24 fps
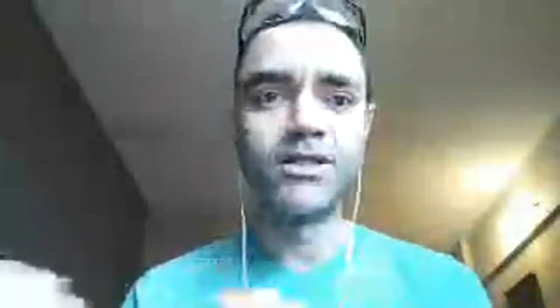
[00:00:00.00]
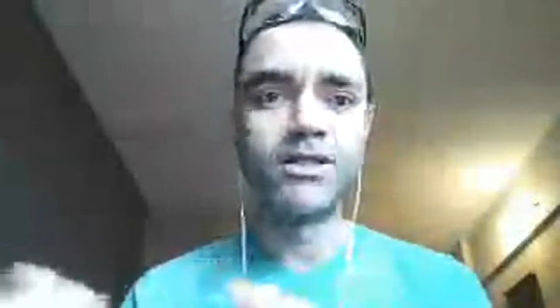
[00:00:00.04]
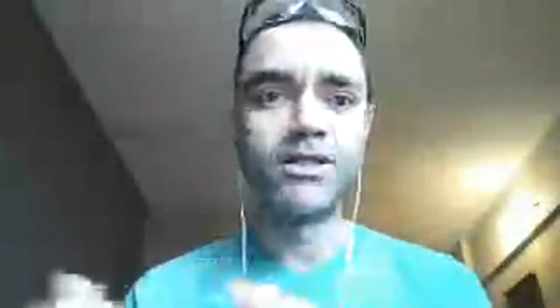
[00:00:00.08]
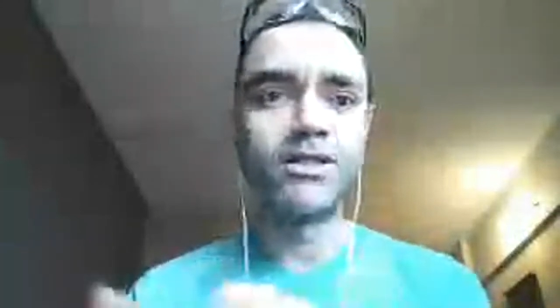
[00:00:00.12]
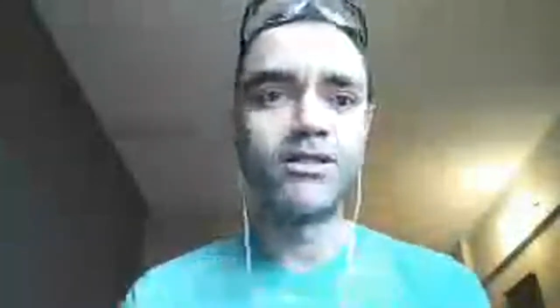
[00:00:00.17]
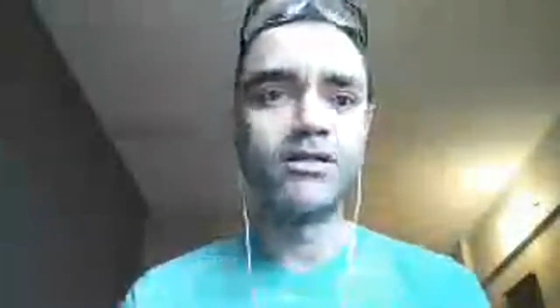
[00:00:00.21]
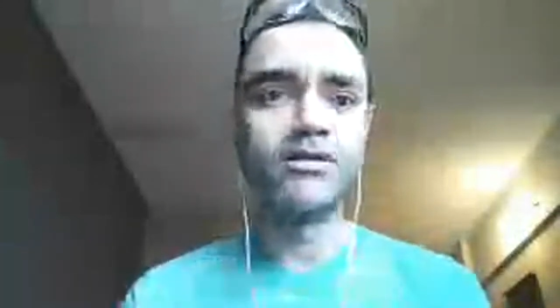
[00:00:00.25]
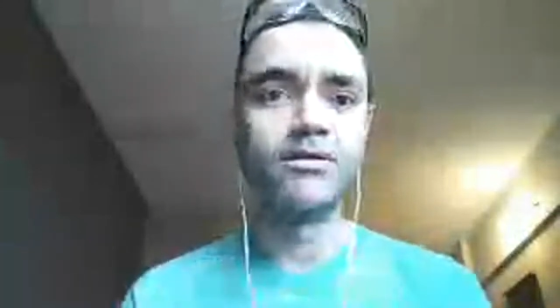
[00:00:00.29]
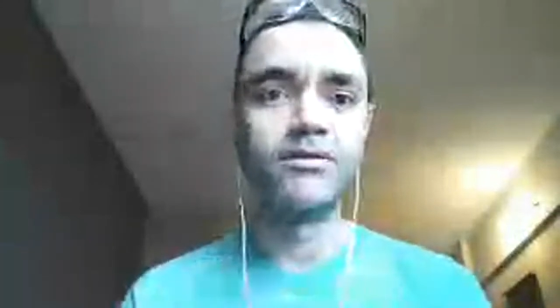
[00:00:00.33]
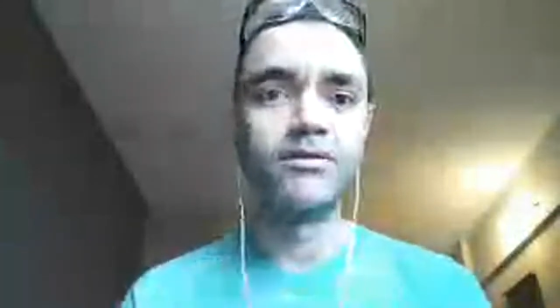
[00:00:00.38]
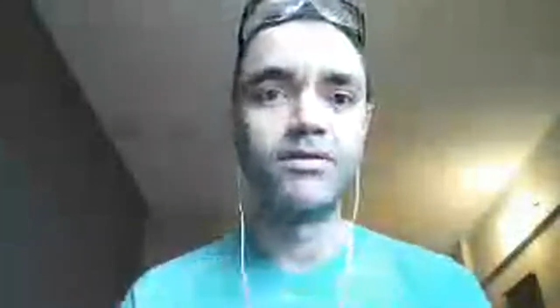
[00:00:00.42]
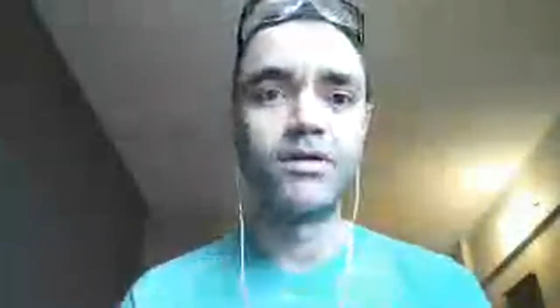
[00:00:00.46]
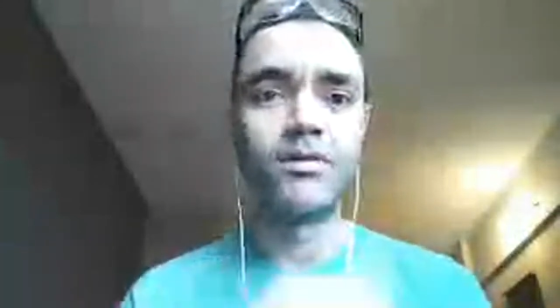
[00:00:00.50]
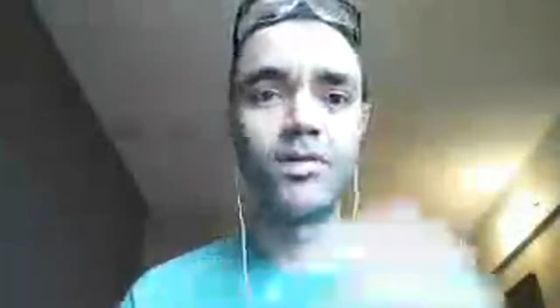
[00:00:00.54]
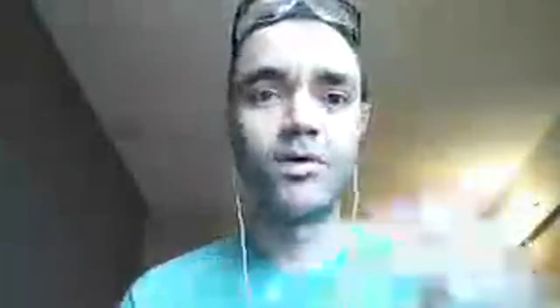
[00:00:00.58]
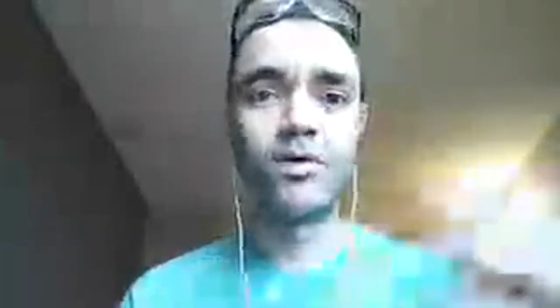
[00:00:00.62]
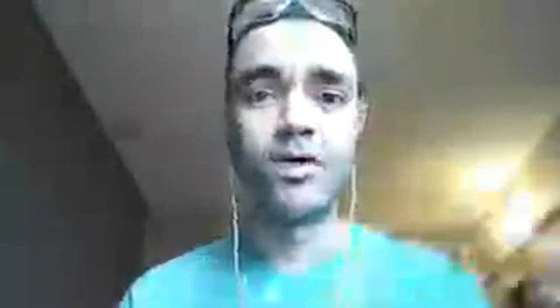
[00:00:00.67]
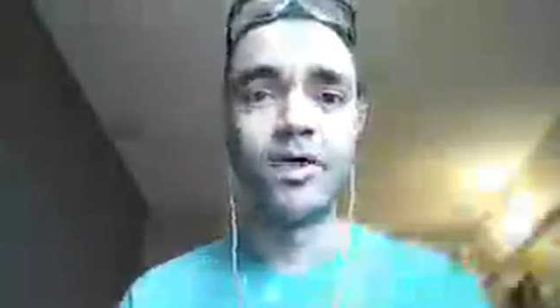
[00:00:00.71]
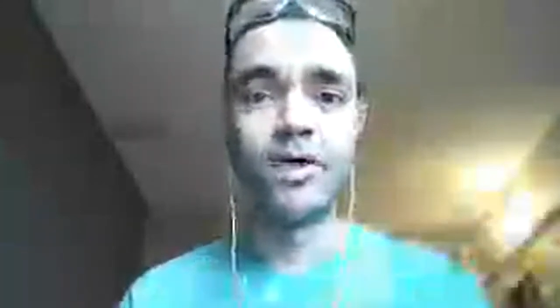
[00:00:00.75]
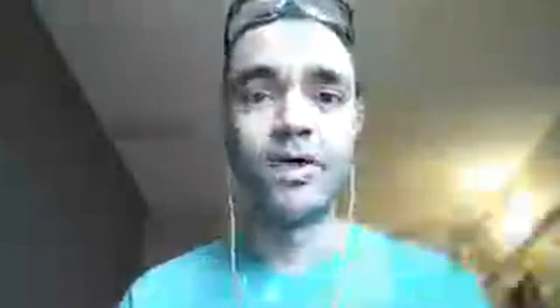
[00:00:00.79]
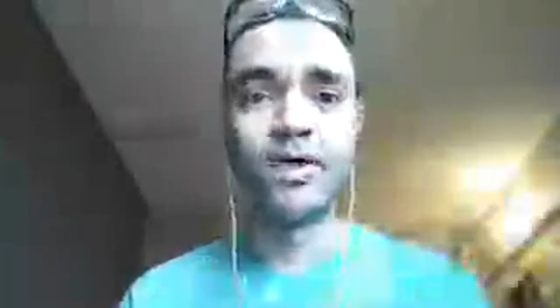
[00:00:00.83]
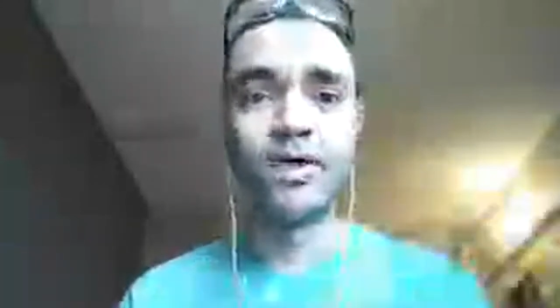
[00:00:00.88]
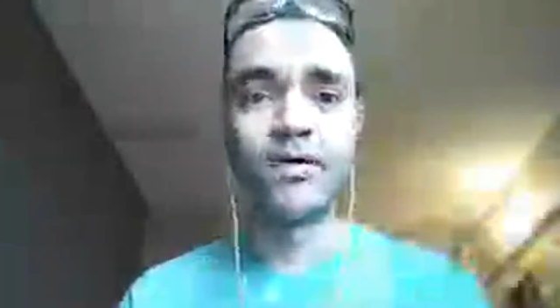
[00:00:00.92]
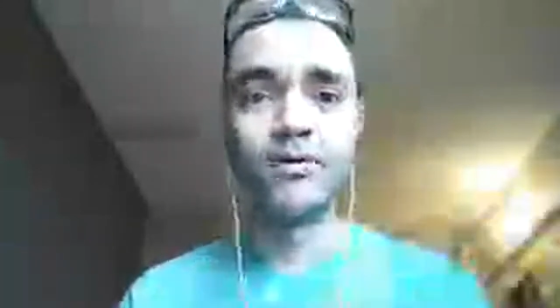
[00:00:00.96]
someone
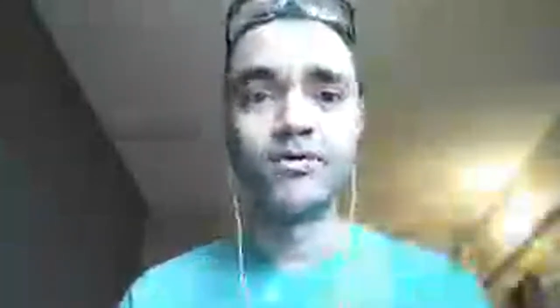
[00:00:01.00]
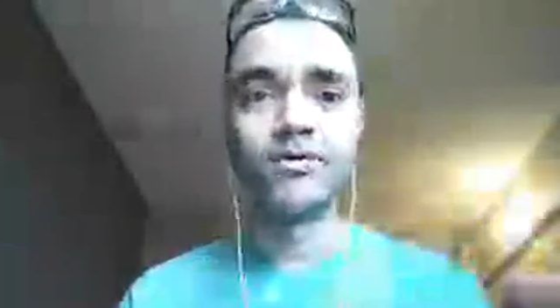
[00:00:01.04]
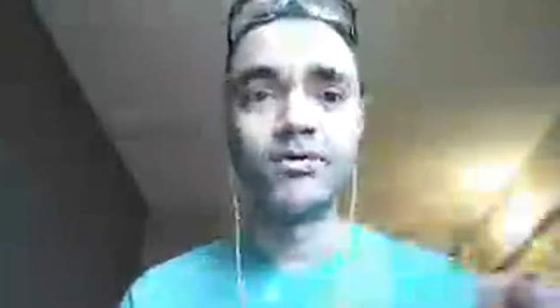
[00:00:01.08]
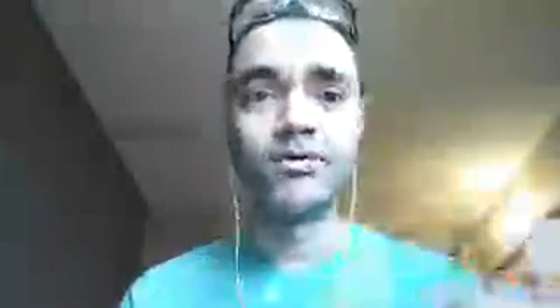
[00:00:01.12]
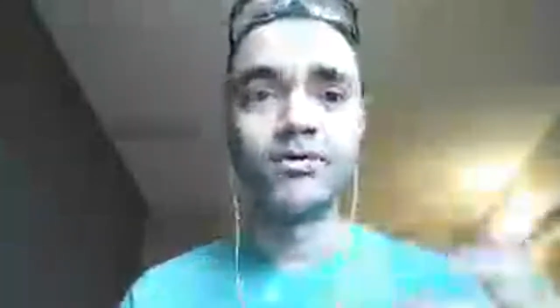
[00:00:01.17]
answer,